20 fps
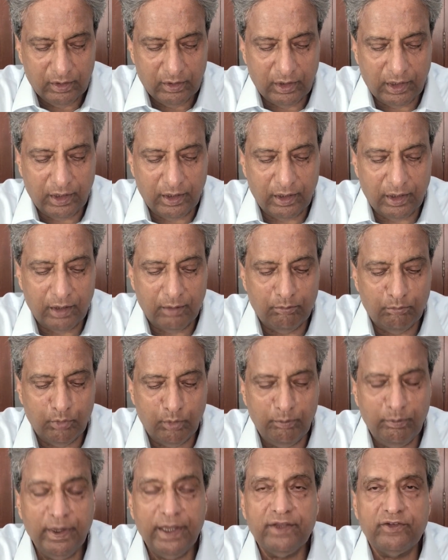
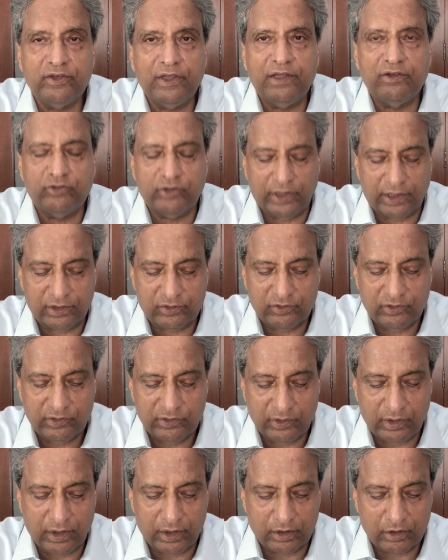Mumbai
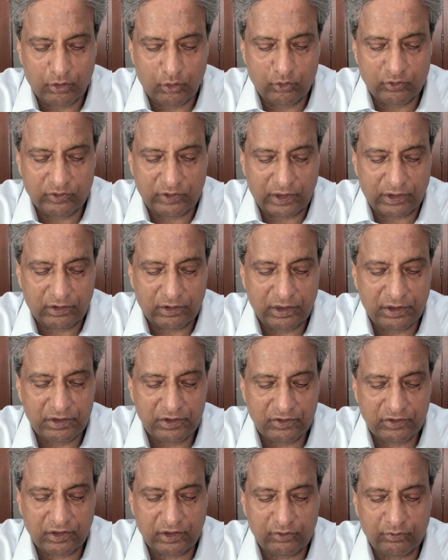Sensex closed at
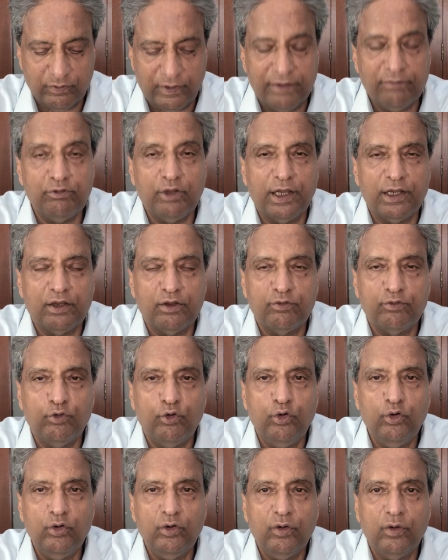
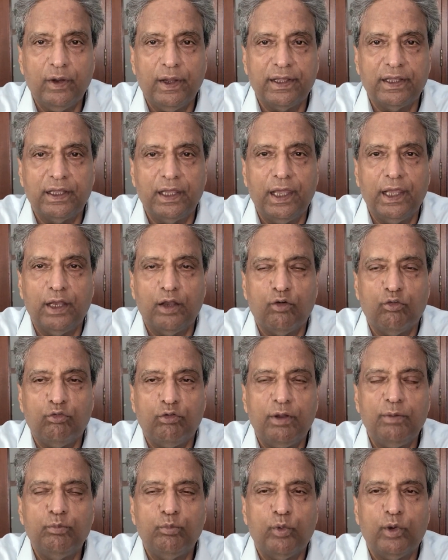36594, a gain of
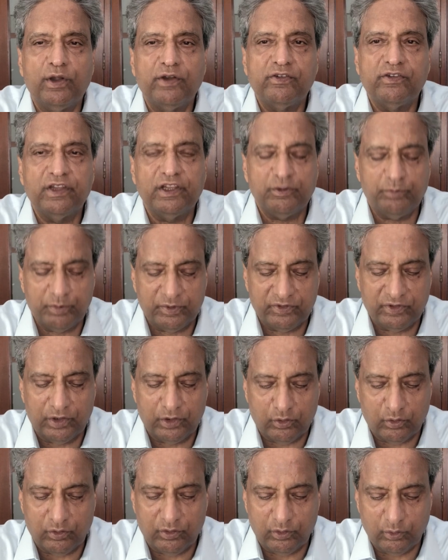
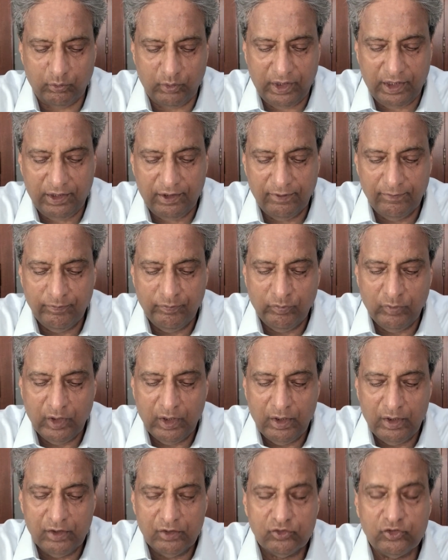1.6% on the week.
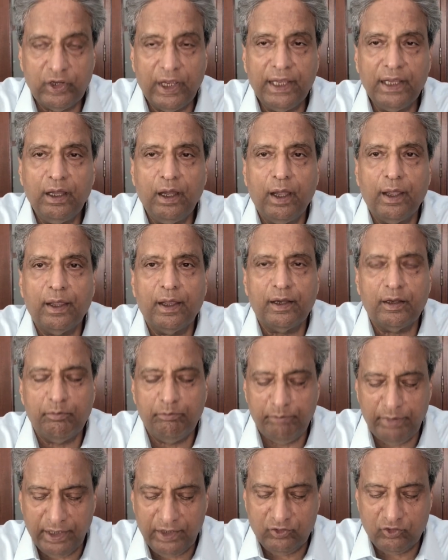Shanghai had a
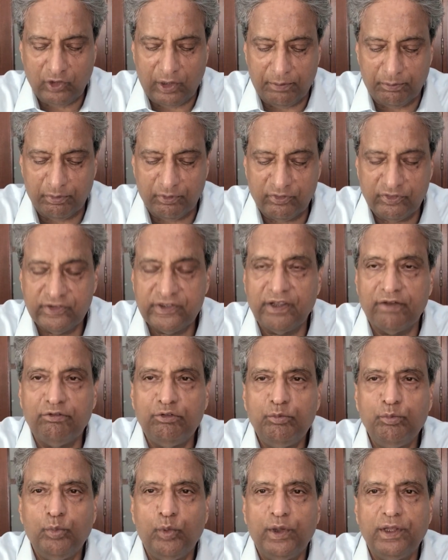big jump of
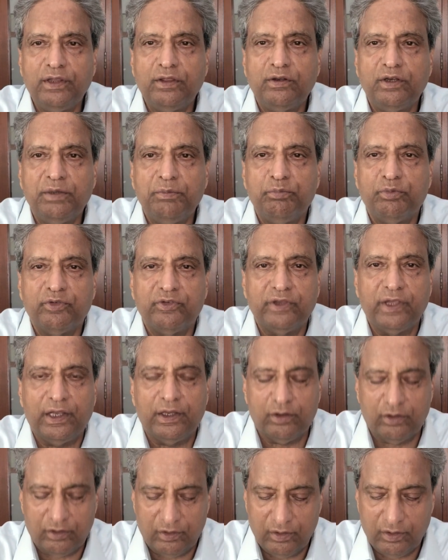
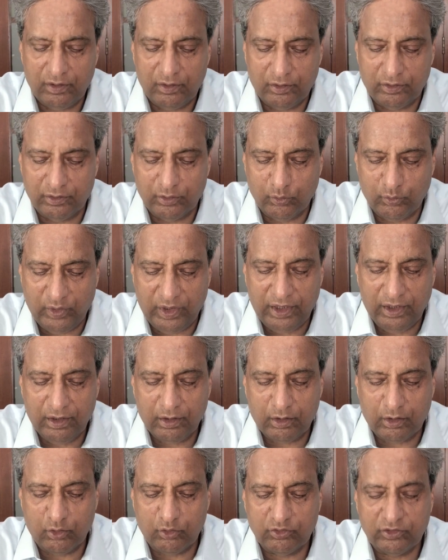7.3% on the
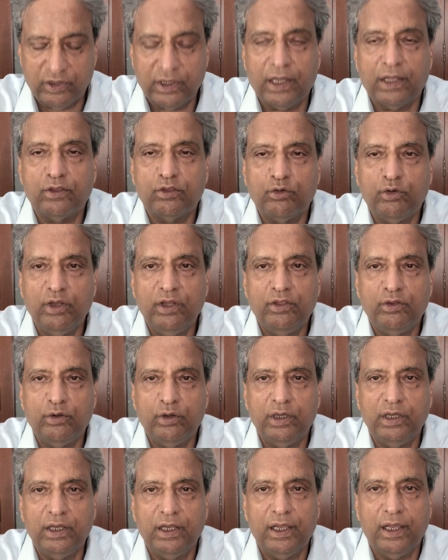week, closing at
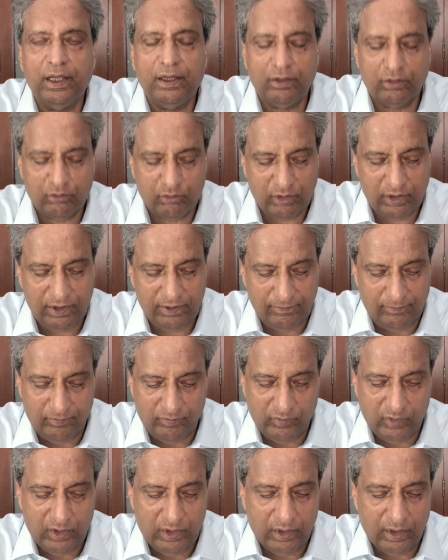3383.
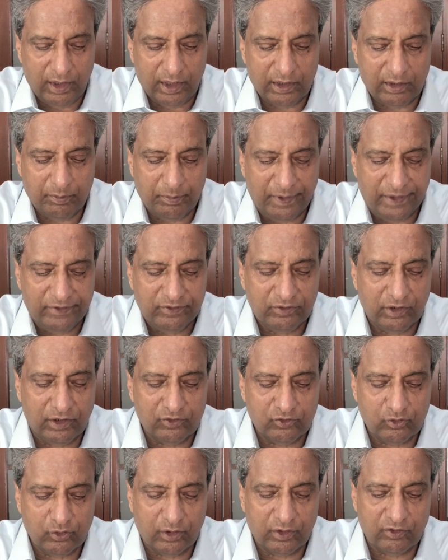And the
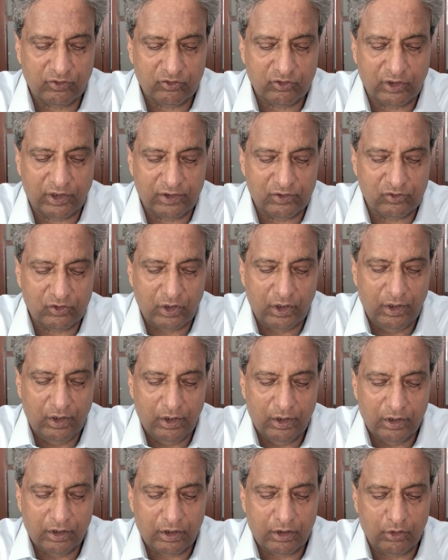Pakistan Stock Exchange
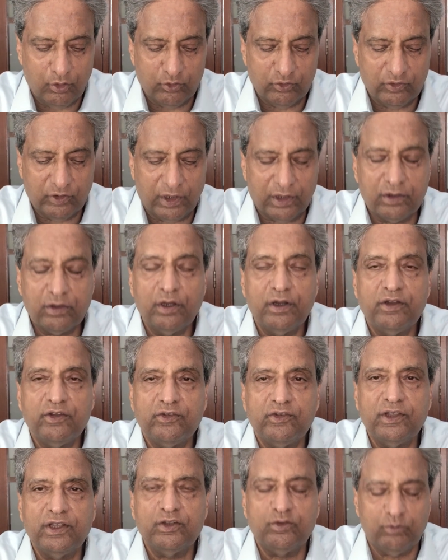closed at
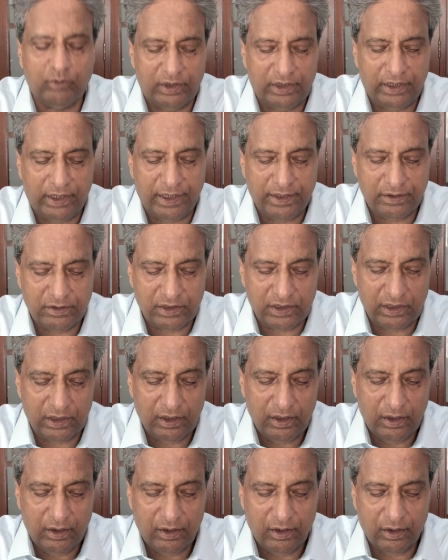
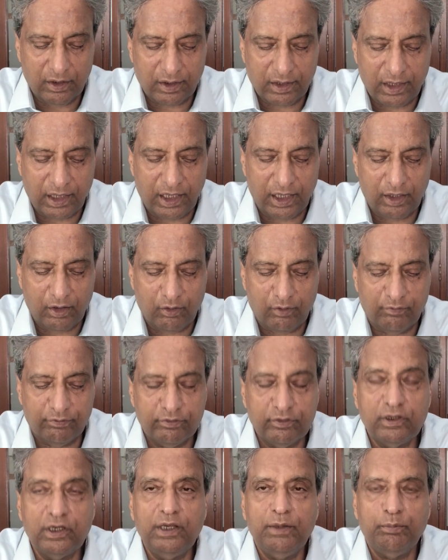36190, a gain
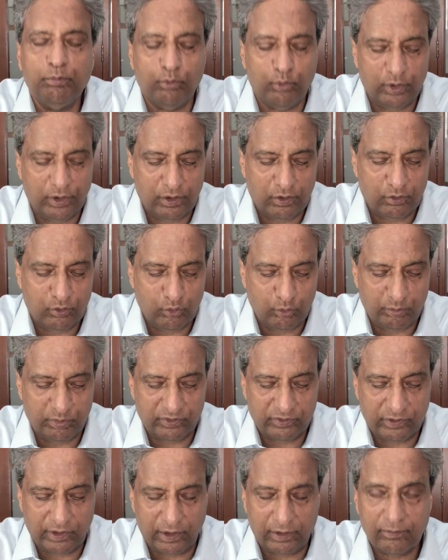of
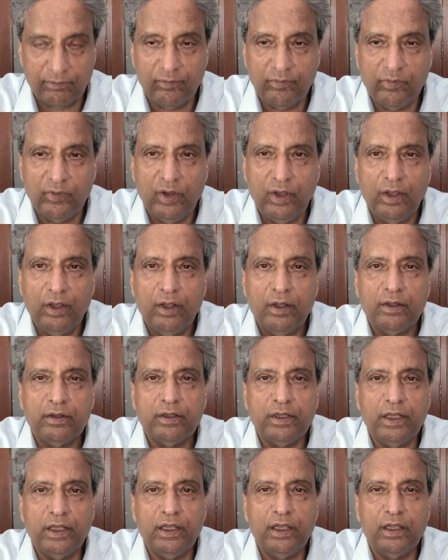3.2%.
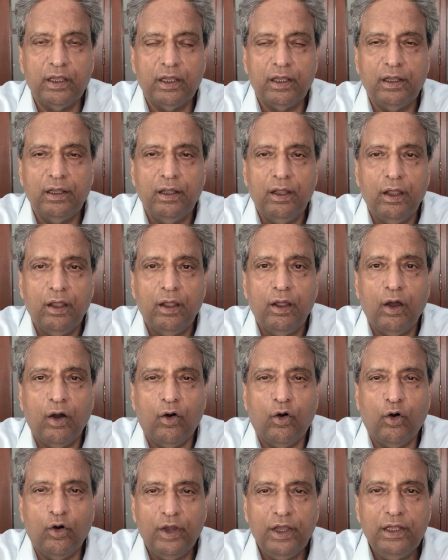The
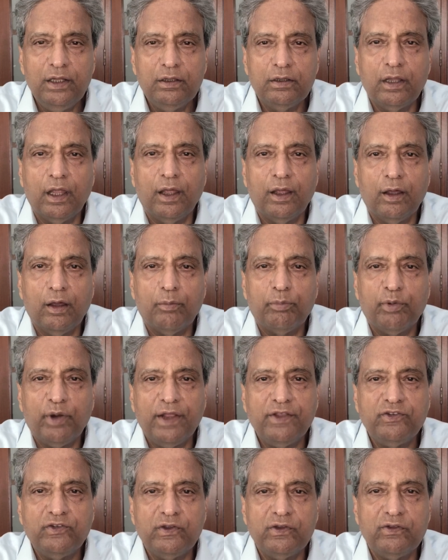oil
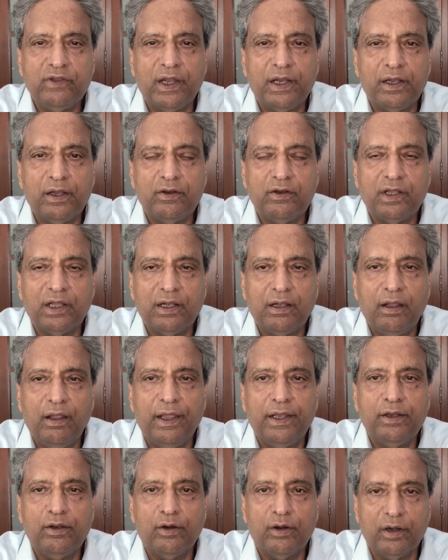prices that had
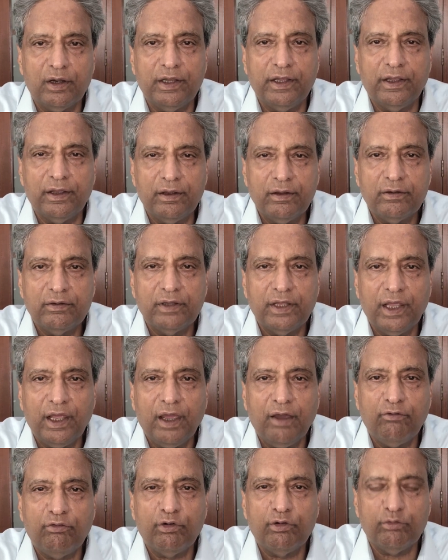declined earlier, they
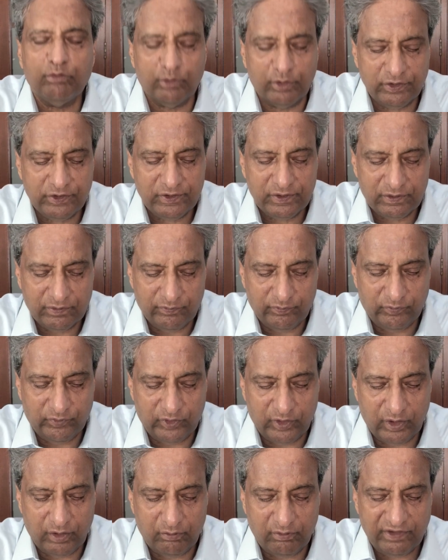have reversed.
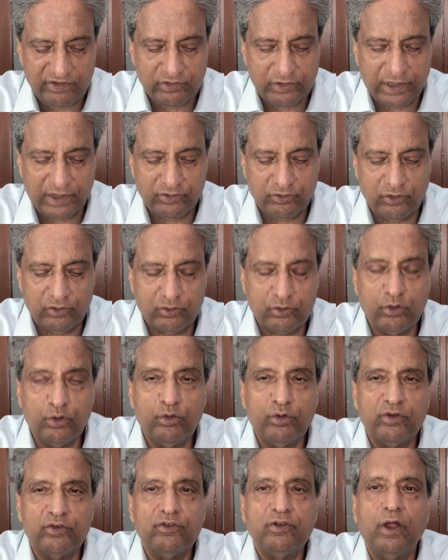The West Texas
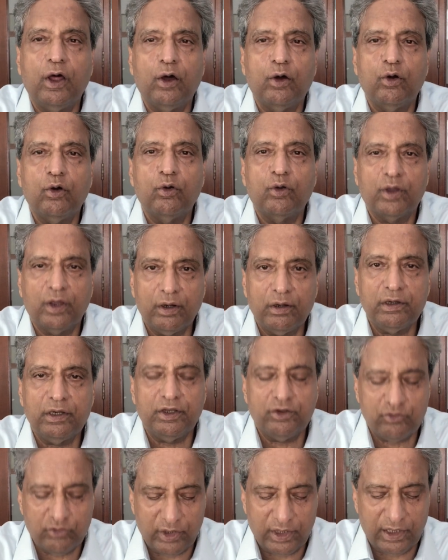crude is now
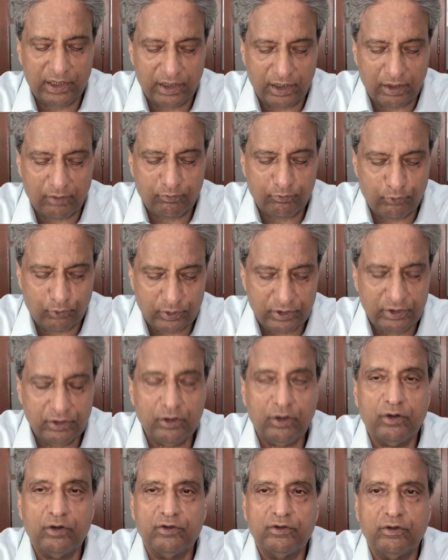currently trading at
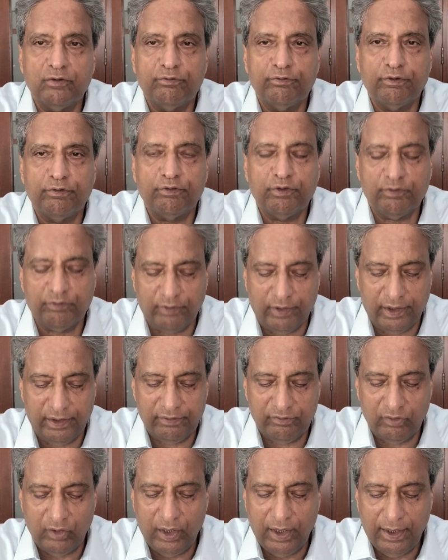
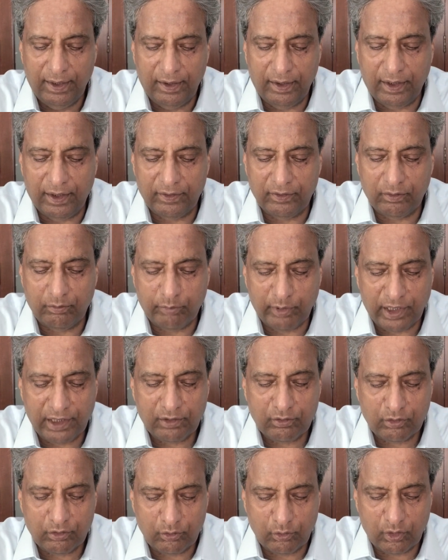$40.55, and the
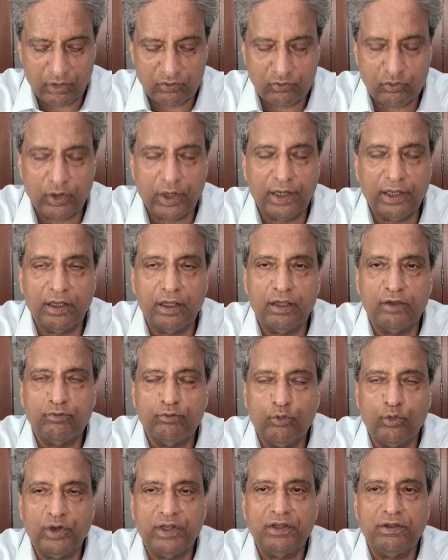Brent crude is trading at
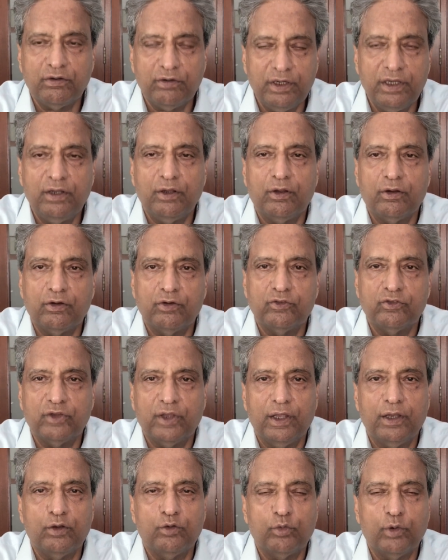
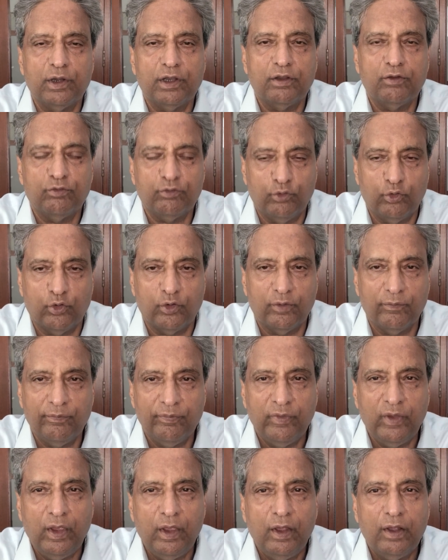$43.24.
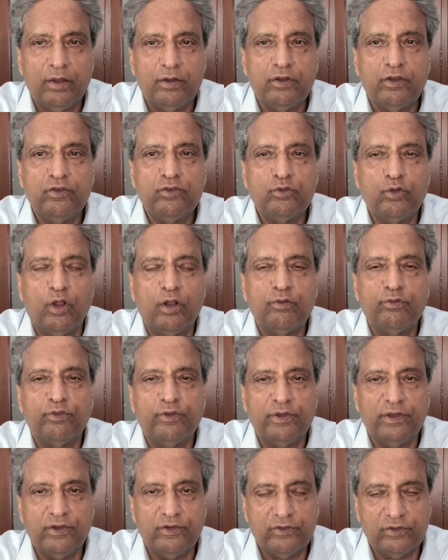This is all
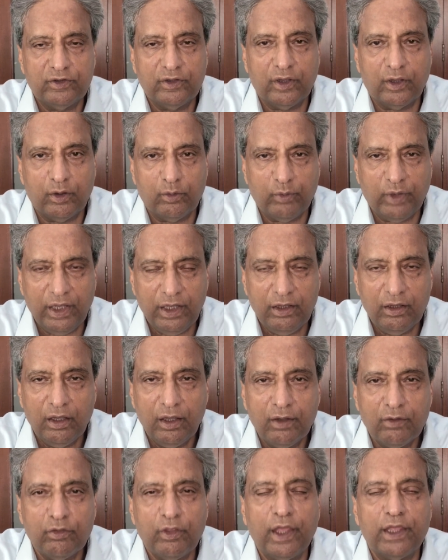for this
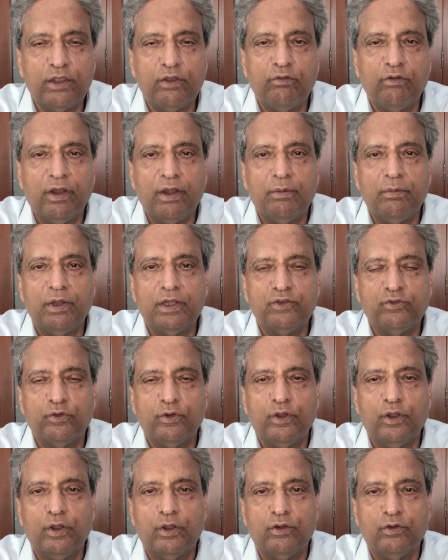week. Thank you very much
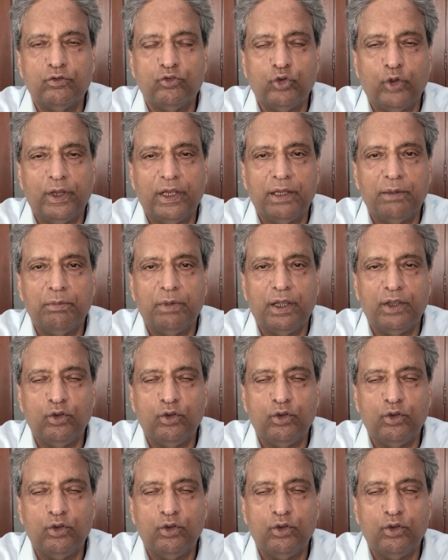for joining my